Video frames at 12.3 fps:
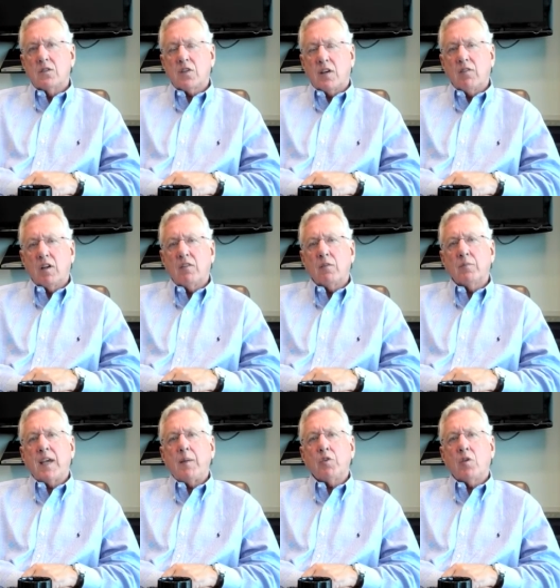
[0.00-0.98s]
Several of them
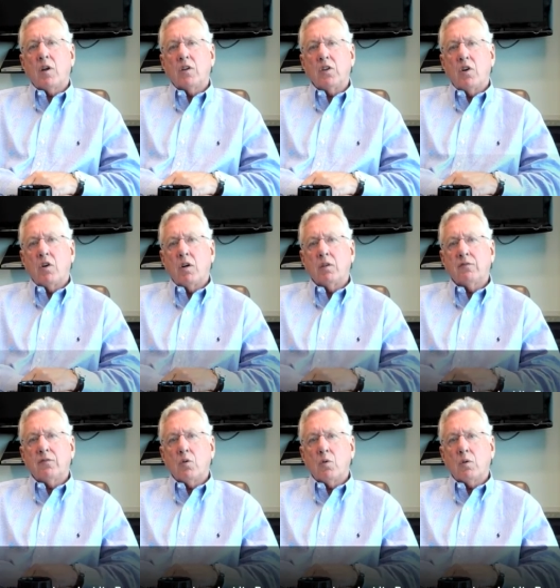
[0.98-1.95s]
came to our yard
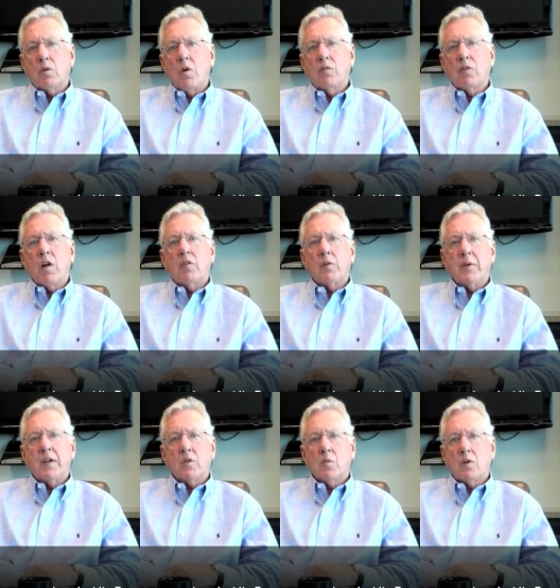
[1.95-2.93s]
for overall
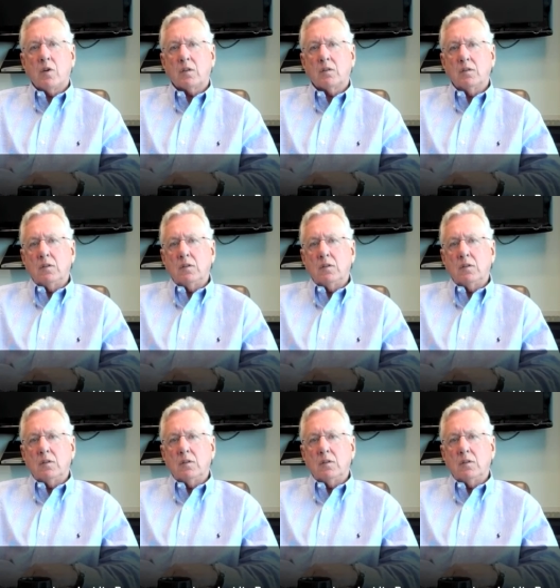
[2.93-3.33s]
repair work